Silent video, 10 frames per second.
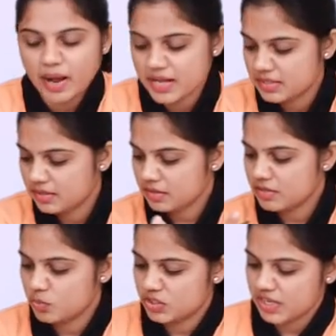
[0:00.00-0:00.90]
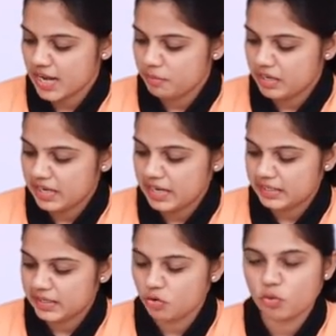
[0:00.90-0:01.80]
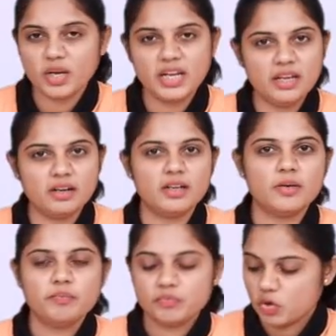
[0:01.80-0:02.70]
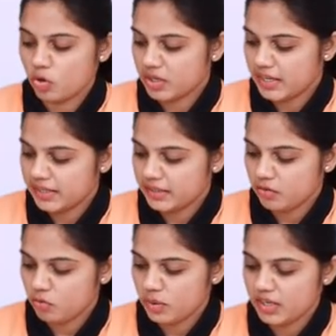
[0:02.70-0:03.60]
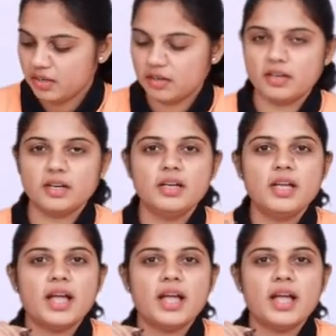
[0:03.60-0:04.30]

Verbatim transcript: capacitors which can be connected over here or connected over here